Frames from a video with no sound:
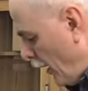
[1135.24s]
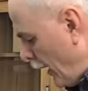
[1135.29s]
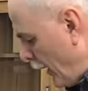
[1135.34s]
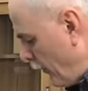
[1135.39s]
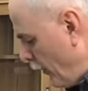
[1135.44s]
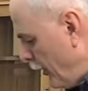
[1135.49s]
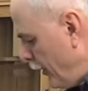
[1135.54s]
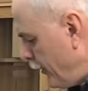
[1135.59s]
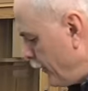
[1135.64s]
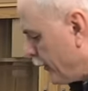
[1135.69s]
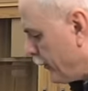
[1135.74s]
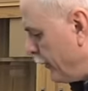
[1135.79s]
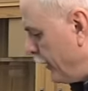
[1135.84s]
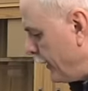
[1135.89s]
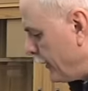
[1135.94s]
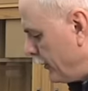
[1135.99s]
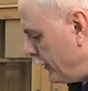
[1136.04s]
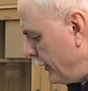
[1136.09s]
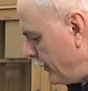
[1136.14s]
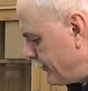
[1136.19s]
All right, one of the
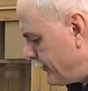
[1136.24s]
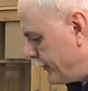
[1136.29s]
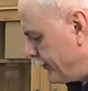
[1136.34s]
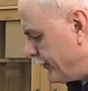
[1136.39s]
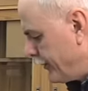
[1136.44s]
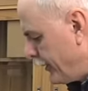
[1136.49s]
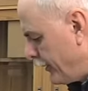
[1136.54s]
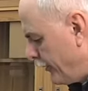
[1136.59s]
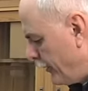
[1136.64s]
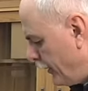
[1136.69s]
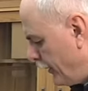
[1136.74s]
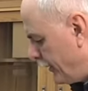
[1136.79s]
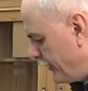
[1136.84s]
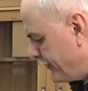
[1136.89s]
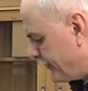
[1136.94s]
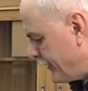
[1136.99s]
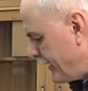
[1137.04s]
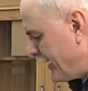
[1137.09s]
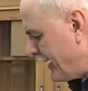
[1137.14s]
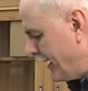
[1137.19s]
critical issues here really
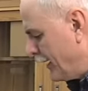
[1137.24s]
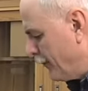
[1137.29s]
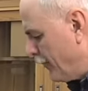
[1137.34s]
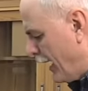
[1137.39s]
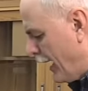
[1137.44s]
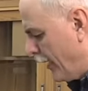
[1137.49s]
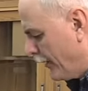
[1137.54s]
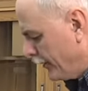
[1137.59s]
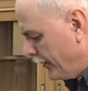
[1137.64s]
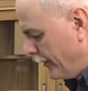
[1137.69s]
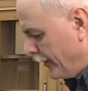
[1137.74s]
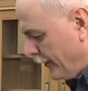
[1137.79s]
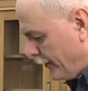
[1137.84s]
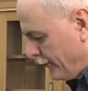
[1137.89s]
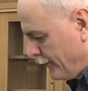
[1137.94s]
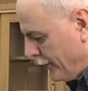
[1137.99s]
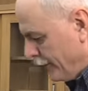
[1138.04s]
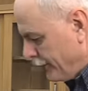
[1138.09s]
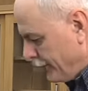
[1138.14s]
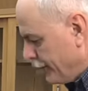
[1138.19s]
is thinking about
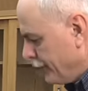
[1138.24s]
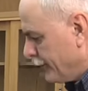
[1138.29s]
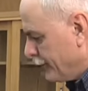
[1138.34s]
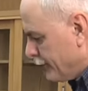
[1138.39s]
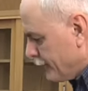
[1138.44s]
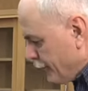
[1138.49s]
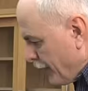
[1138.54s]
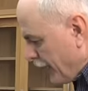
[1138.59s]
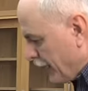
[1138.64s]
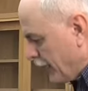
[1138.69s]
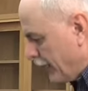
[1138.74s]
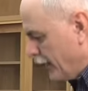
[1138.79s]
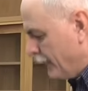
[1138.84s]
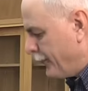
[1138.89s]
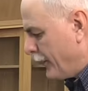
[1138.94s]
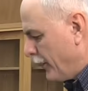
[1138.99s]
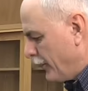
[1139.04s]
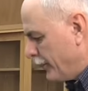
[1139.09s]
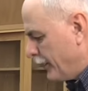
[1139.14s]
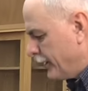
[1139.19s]
when you're picking a
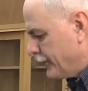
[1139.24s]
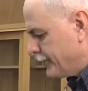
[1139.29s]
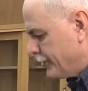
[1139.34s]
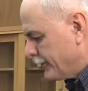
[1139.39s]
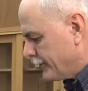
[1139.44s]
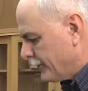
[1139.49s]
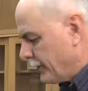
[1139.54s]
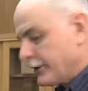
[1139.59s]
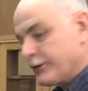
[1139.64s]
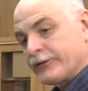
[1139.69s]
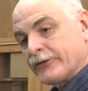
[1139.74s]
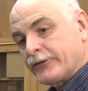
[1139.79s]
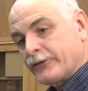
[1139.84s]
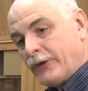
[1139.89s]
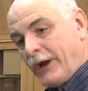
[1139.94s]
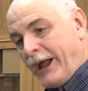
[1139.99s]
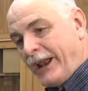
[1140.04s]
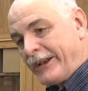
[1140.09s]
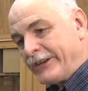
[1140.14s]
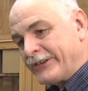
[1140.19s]
foundation installation
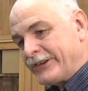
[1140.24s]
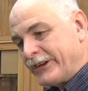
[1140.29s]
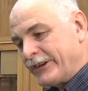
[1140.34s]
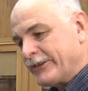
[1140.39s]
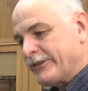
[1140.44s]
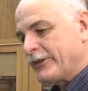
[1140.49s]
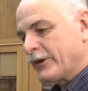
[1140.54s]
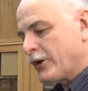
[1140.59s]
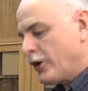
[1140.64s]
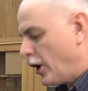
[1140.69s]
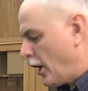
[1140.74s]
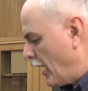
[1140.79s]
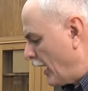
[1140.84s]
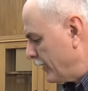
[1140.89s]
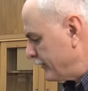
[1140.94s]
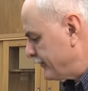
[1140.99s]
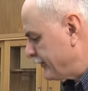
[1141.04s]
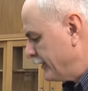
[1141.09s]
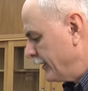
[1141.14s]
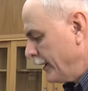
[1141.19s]
strategy is the
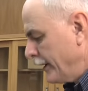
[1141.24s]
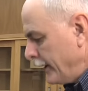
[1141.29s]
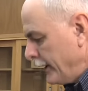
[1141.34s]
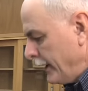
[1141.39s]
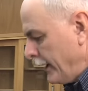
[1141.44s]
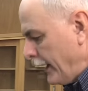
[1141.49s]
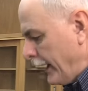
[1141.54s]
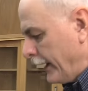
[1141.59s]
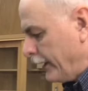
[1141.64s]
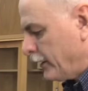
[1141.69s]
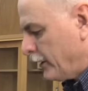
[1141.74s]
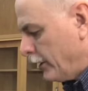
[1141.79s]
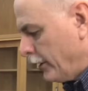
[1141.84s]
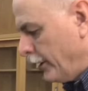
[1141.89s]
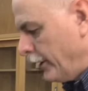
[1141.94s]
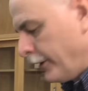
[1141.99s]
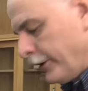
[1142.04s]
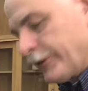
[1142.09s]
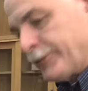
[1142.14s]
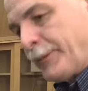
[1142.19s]
cost. And
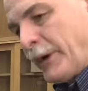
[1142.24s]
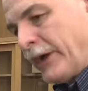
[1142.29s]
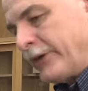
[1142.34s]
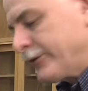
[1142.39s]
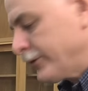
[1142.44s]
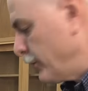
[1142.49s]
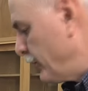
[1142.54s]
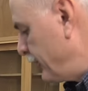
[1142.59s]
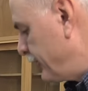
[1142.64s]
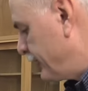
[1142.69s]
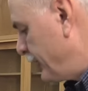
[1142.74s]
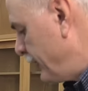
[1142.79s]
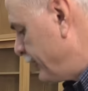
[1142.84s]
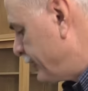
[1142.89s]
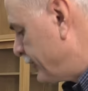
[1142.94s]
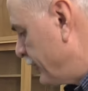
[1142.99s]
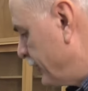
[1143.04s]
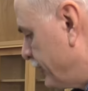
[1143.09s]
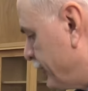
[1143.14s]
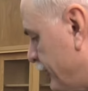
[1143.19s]
clearly there's been some
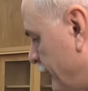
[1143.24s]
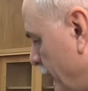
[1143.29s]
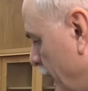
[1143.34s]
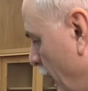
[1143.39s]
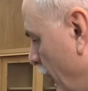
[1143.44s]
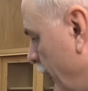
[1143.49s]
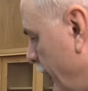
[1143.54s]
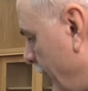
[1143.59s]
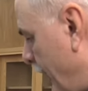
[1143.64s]
resistance to go to